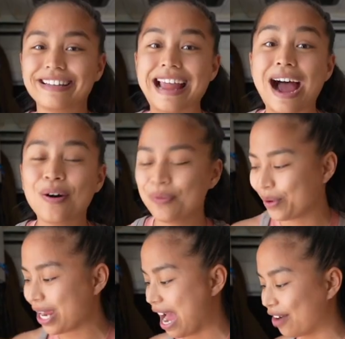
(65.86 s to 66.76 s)
now
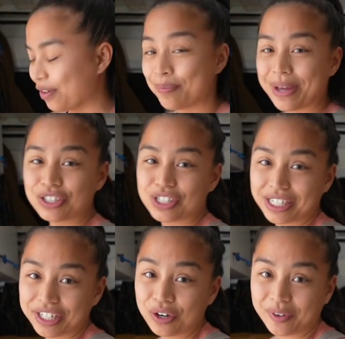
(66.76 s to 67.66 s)
we have bench
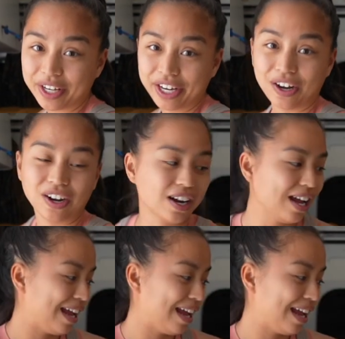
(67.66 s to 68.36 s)
seating over here